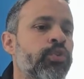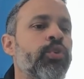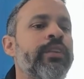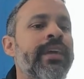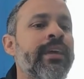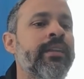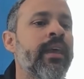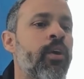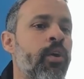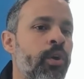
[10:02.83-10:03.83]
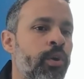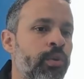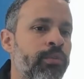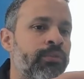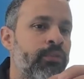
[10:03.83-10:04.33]
So then the
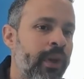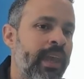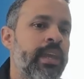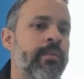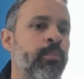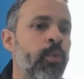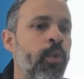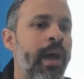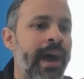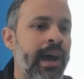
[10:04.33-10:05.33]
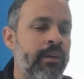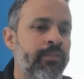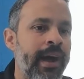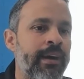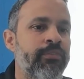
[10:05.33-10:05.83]
whole frame will
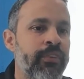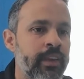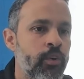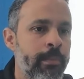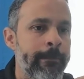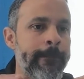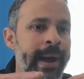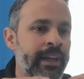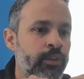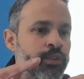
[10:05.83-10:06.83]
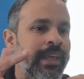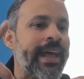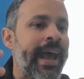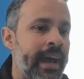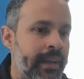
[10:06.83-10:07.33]
have a field minus
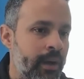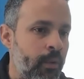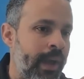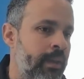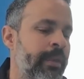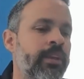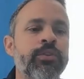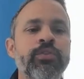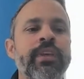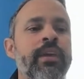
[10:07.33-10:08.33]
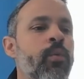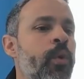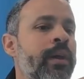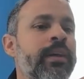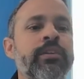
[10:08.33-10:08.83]
that area, right? Because they
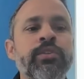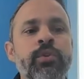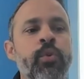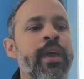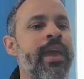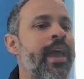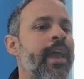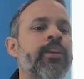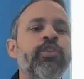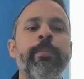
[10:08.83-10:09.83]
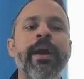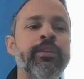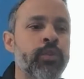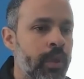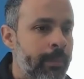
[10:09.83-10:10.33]
wanted to
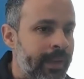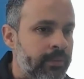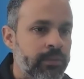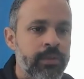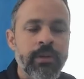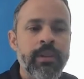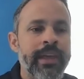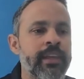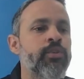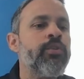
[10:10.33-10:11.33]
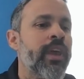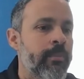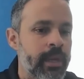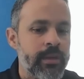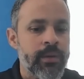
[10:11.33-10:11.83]
expand to the vessel, like you
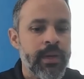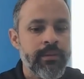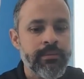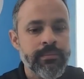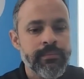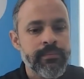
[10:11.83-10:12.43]
name it, right?